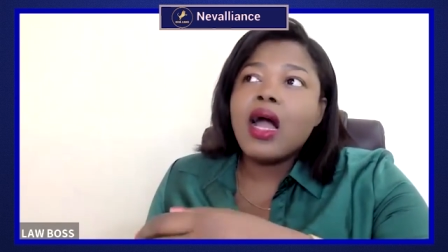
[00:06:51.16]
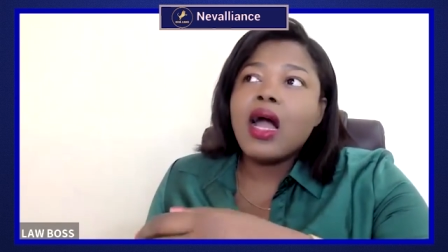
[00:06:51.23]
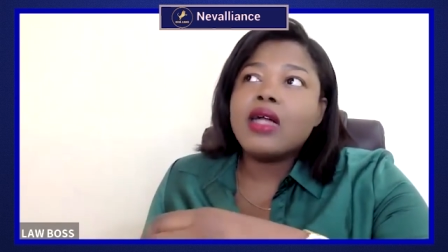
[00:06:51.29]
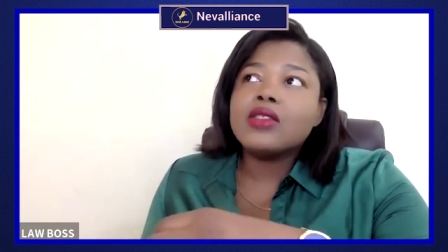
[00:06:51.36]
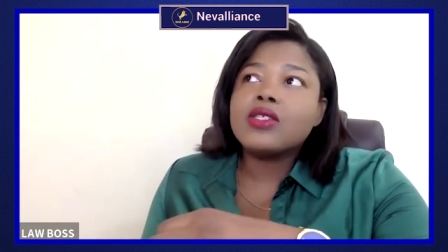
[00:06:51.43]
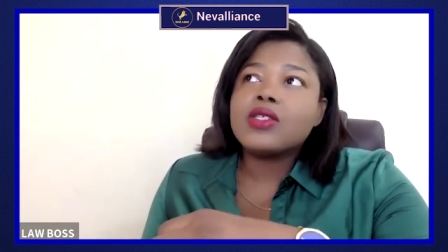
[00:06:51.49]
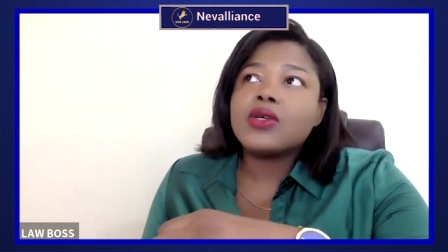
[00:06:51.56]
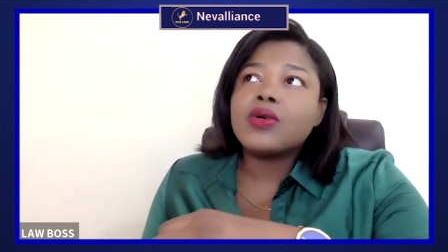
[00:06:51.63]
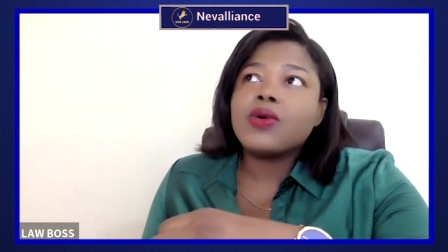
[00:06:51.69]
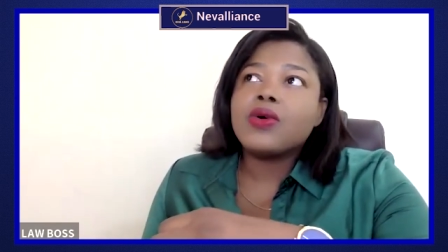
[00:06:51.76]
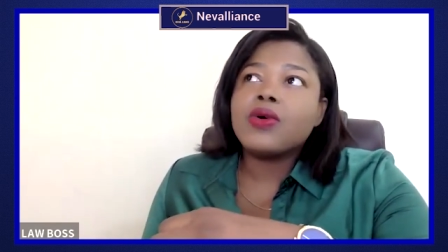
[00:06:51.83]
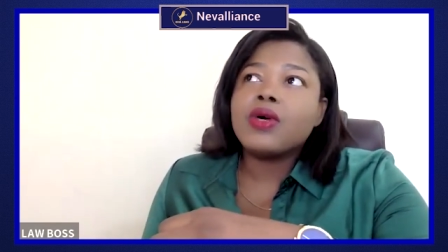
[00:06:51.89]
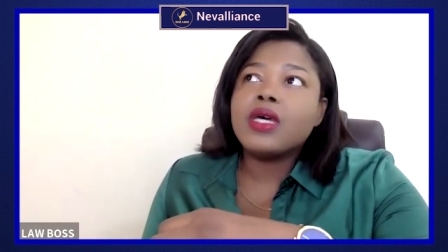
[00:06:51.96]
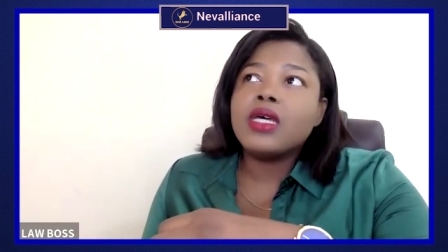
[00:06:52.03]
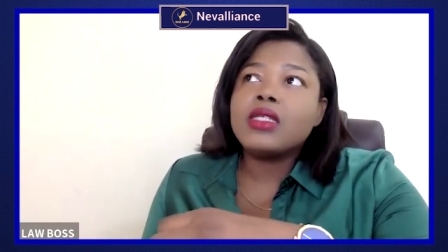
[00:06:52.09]
And
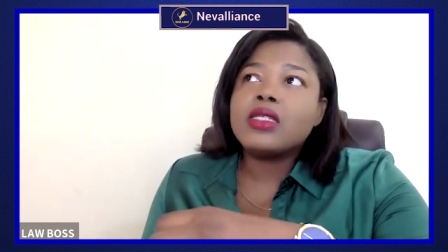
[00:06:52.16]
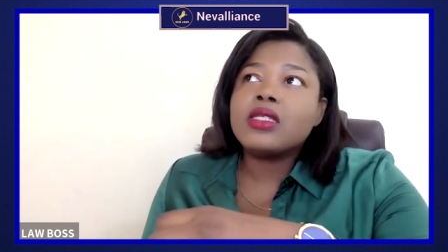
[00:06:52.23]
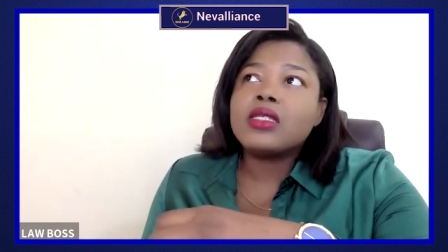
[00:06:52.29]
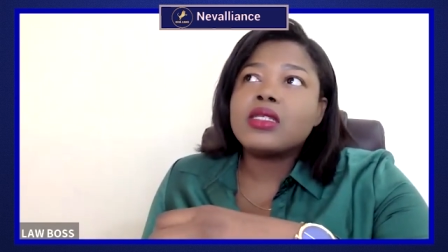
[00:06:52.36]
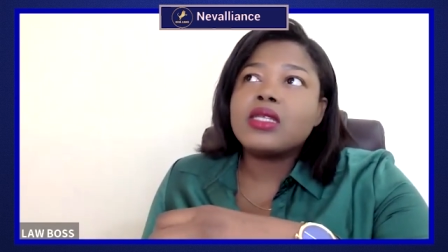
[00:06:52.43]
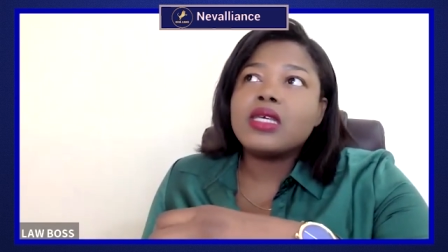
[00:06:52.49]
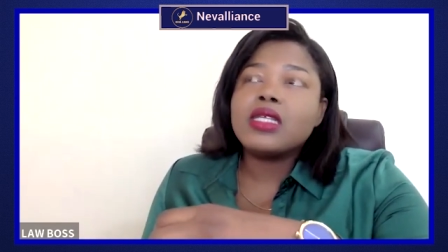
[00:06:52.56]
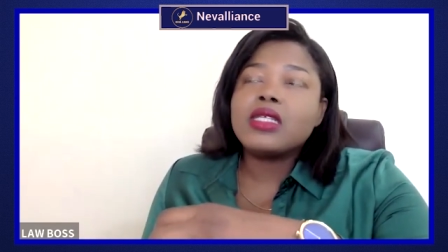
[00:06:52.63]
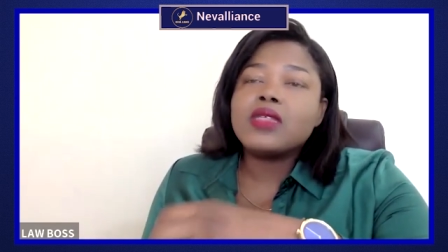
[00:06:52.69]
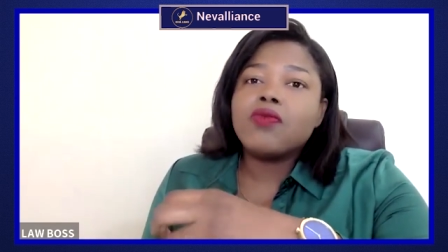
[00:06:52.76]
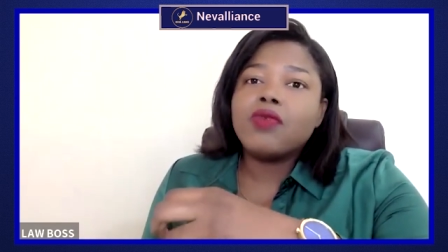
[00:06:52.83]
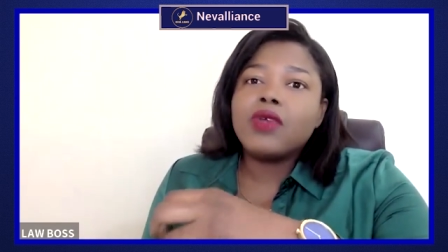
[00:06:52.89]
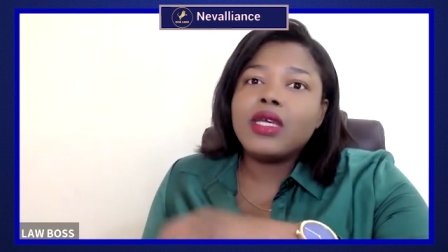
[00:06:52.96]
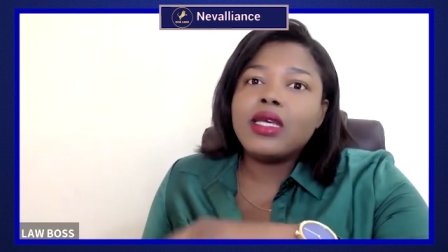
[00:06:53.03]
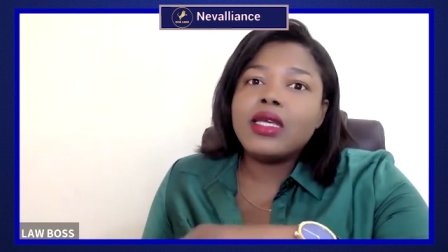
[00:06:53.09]
so it's
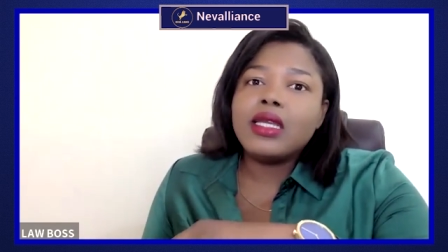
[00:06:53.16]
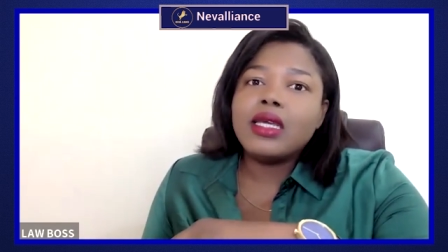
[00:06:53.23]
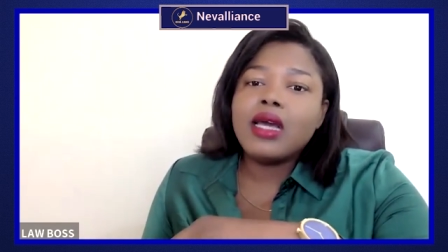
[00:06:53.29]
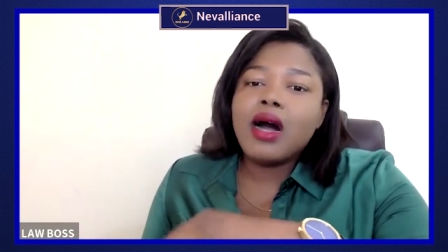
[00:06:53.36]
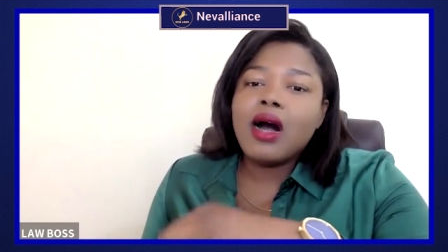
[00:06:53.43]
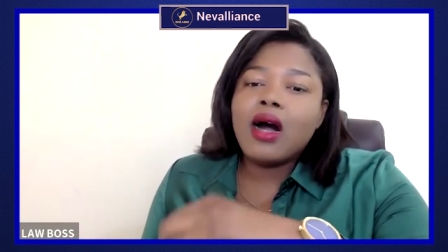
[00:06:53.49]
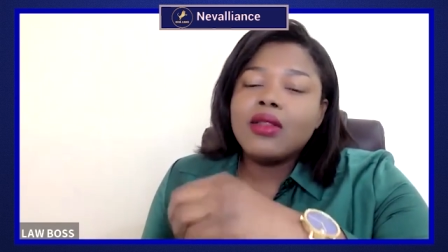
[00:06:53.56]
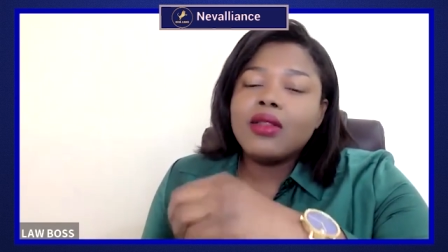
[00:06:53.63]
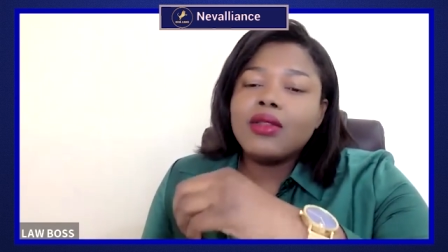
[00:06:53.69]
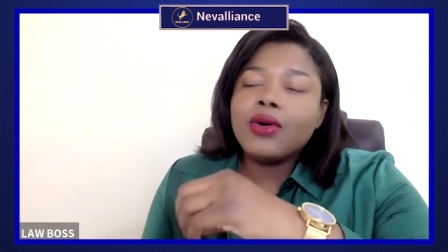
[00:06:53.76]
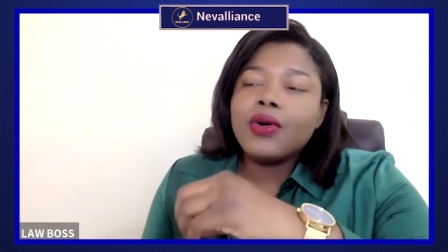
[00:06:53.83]
really on,